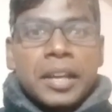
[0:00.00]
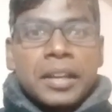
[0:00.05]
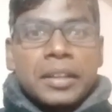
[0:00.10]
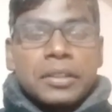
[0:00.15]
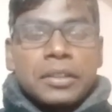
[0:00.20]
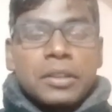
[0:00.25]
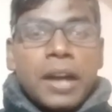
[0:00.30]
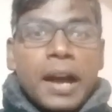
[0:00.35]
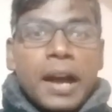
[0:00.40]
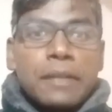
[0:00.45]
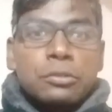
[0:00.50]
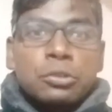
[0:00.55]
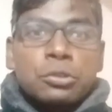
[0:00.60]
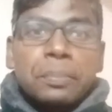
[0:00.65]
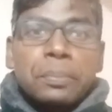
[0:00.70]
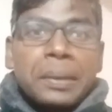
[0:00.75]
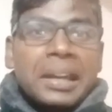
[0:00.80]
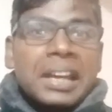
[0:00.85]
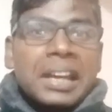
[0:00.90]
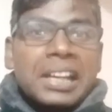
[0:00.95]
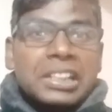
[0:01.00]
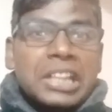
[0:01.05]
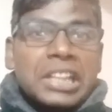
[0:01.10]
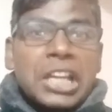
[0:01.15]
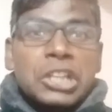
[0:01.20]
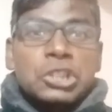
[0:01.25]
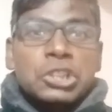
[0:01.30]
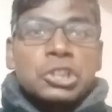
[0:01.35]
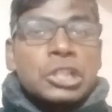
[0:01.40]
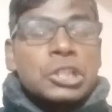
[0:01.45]
You have to pay
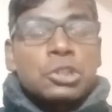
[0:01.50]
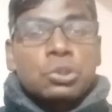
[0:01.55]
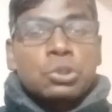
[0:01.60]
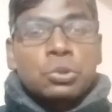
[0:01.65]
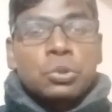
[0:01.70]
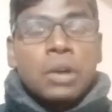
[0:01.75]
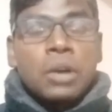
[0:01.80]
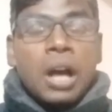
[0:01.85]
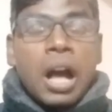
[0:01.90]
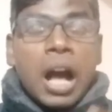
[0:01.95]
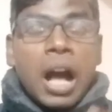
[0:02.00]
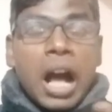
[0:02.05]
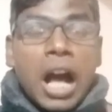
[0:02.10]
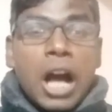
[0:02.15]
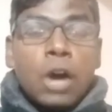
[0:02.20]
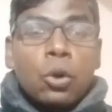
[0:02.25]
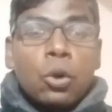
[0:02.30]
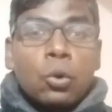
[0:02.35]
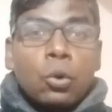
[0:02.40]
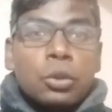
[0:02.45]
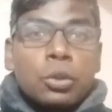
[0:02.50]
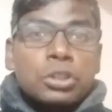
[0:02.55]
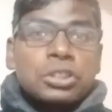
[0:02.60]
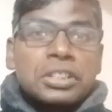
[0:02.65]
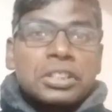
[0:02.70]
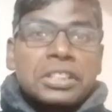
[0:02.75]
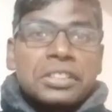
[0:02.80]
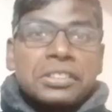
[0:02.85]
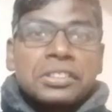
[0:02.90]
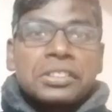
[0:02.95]
attention to how
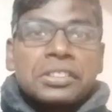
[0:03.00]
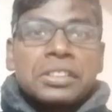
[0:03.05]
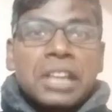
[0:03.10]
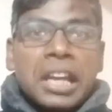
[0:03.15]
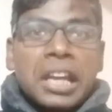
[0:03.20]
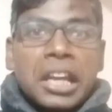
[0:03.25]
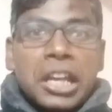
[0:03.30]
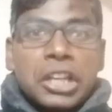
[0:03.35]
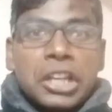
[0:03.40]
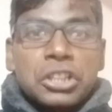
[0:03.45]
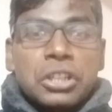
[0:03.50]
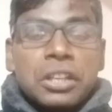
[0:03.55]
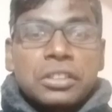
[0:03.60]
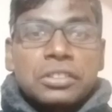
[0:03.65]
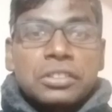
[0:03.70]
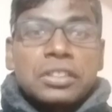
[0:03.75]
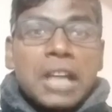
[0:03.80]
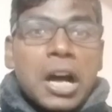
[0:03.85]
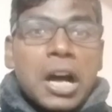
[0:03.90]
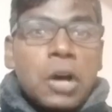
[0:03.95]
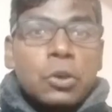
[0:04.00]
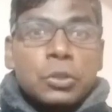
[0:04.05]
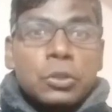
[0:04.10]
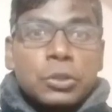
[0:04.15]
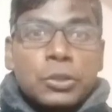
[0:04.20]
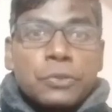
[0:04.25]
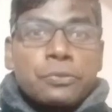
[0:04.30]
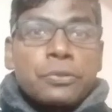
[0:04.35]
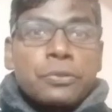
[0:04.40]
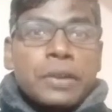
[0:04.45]
questions
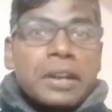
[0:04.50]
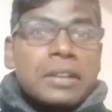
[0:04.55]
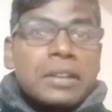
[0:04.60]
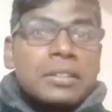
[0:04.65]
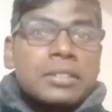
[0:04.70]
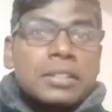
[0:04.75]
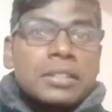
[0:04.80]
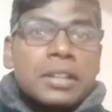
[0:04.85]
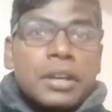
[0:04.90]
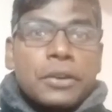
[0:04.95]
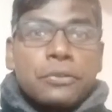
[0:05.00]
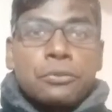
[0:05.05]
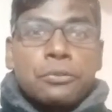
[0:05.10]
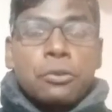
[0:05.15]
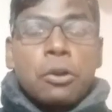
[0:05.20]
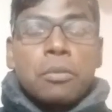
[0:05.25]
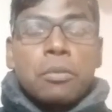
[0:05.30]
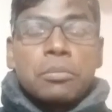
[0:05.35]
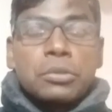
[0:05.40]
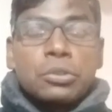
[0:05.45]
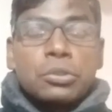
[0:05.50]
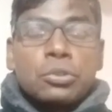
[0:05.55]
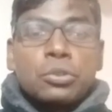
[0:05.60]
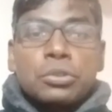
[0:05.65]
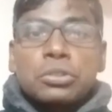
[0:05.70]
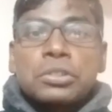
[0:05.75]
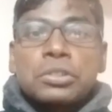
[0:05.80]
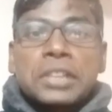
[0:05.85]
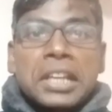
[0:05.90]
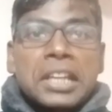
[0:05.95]
sound different from
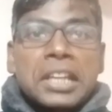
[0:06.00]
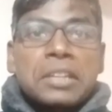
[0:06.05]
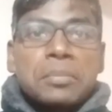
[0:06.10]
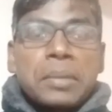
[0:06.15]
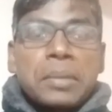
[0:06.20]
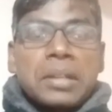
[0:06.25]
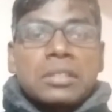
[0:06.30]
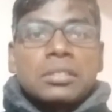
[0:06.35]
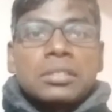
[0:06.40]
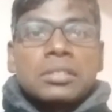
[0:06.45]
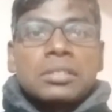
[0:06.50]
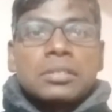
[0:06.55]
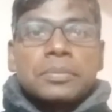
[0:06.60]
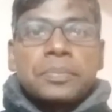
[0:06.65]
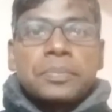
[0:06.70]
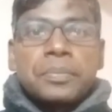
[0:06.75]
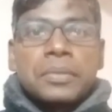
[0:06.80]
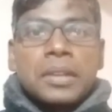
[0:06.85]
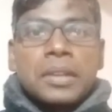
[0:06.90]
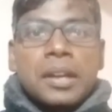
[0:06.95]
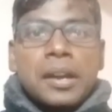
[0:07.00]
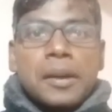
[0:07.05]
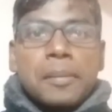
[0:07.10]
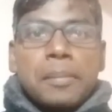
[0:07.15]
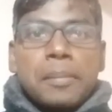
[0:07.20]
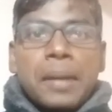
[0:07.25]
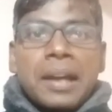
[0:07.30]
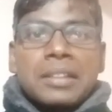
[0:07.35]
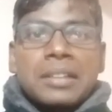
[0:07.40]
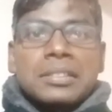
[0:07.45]
statements.
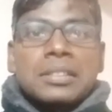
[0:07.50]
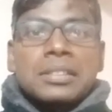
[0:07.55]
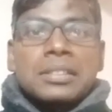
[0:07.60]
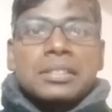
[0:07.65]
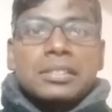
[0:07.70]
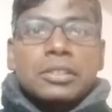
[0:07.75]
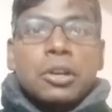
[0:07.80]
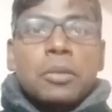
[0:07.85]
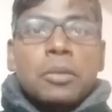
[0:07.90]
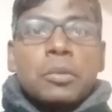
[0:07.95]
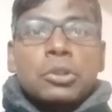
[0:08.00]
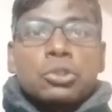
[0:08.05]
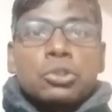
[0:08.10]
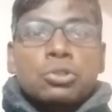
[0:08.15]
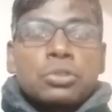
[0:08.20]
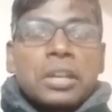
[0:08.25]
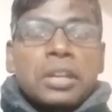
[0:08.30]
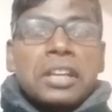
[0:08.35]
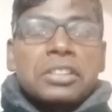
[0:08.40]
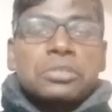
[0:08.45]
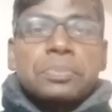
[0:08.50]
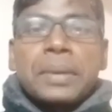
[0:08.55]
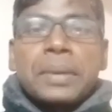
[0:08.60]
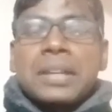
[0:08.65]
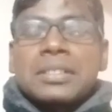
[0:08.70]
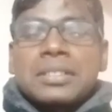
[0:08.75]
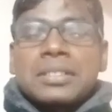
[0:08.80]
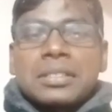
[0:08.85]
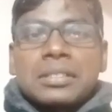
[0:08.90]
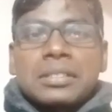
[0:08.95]
Practice common stress
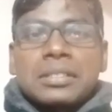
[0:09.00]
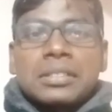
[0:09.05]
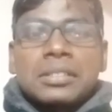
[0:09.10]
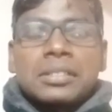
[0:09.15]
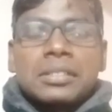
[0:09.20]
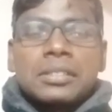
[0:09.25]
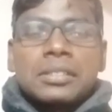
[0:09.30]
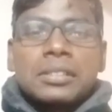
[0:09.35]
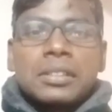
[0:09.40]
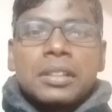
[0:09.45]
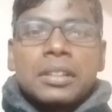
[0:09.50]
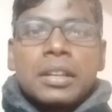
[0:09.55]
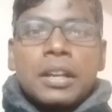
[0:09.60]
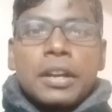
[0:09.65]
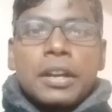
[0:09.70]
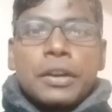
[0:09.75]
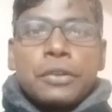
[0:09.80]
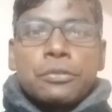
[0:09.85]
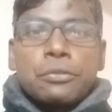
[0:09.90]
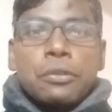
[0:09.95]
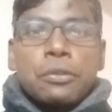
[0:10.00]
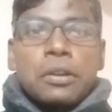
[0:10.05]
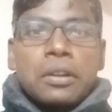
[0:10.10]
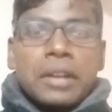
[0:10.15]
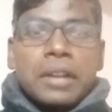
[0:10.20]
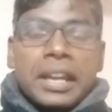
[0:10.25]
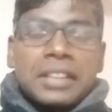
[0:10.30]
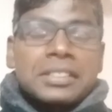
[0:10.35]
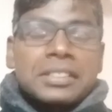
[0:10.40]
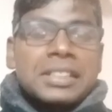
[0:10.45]
patterns.
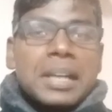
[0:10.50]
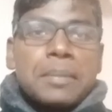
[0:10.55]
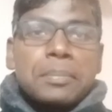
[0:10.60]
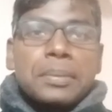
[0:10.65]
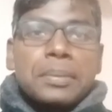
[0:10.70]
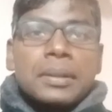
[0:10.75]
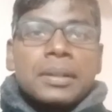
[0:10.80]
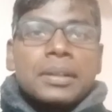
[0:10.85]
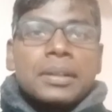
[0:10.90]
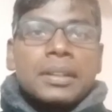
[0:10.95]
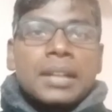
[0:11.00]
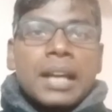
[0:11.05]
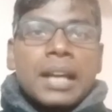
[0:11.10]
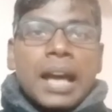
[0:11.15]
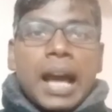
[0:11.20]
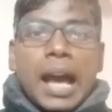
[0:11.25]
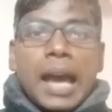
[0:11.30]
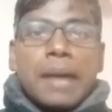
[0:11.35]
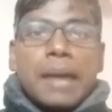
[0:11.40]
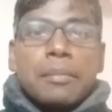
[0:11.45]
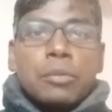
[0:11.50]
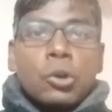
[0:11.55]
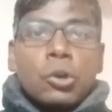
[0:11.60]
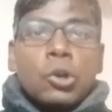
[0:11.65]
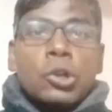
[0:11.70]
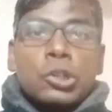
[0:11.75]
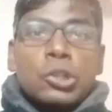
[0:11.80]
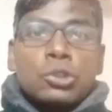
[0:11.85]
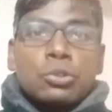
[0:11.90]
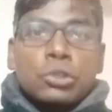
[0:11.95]
For example, I am
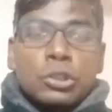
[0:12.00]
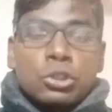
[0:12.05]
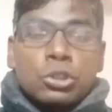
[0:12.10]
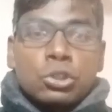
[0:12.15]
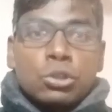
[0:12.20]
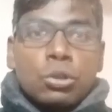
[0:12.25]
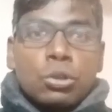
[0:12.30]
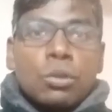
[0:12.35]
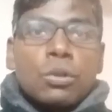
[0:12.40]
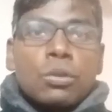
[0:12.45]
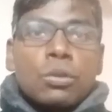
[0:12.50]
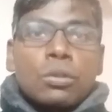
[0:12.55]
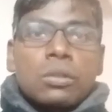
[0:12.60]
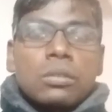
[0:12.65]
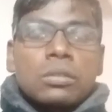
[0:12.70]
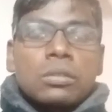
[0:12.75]
going to the store.